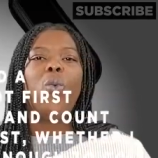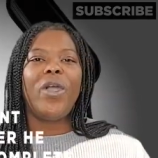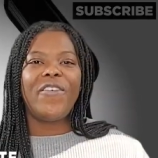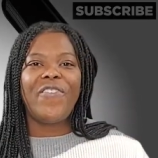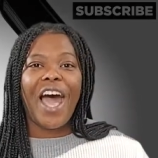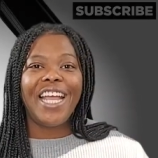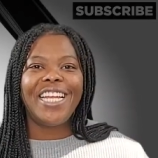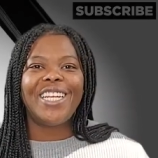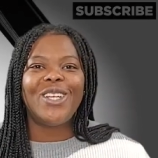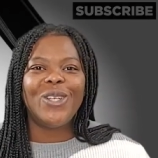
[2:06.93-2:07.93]
We
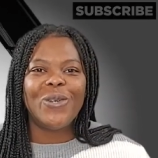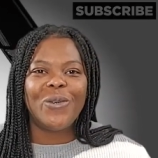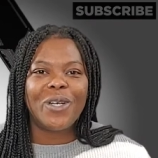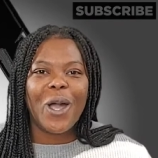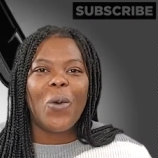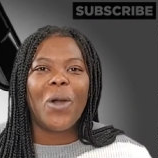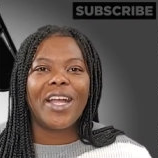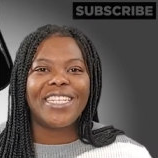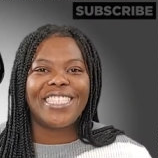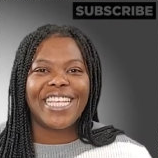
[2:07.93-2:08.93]
find in Luke
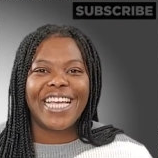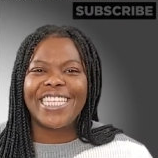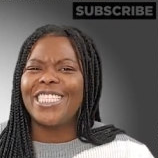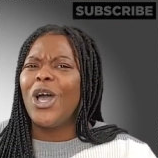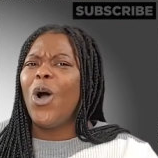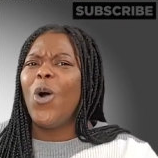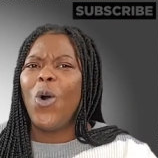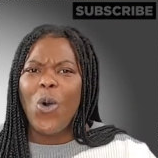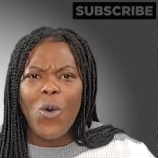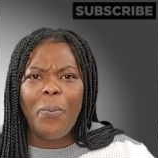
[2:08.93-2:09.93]
where it says,
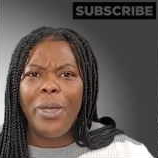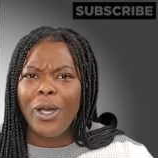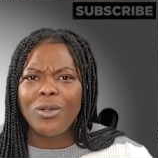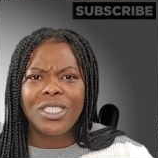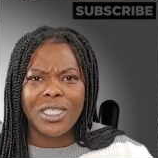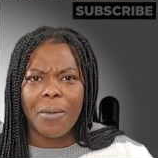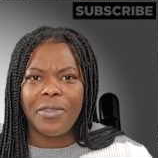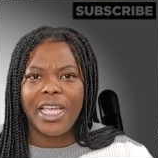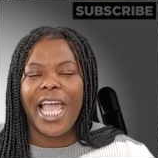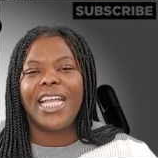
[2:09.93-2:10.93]
Who builds
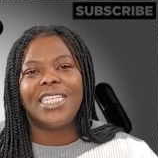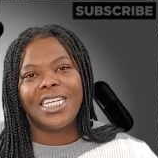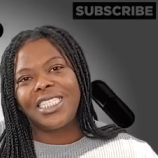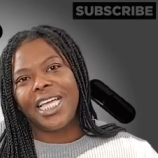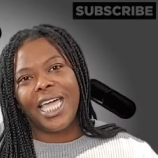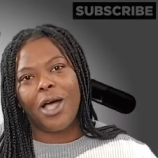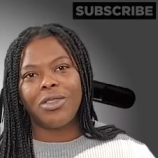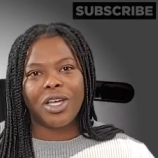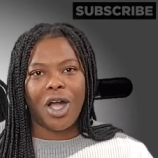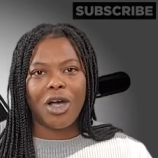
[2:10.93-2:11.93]
something and doesn't
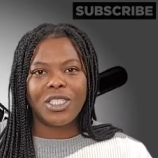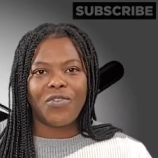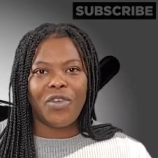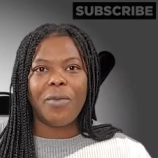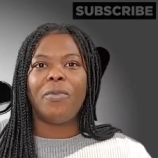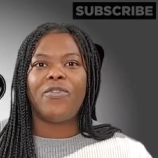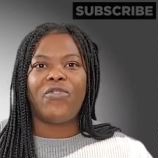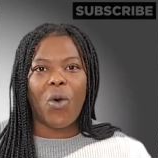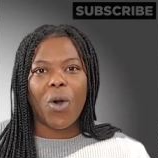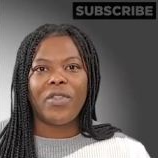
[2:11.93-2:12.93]
count the cost of it
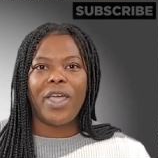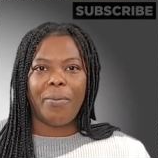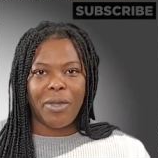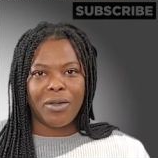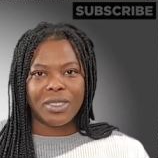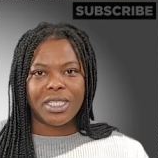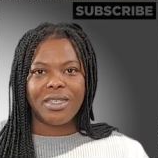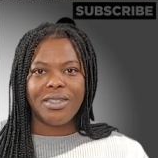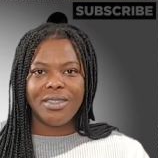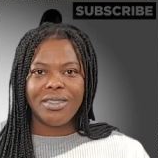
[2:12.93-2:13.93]
before they build it?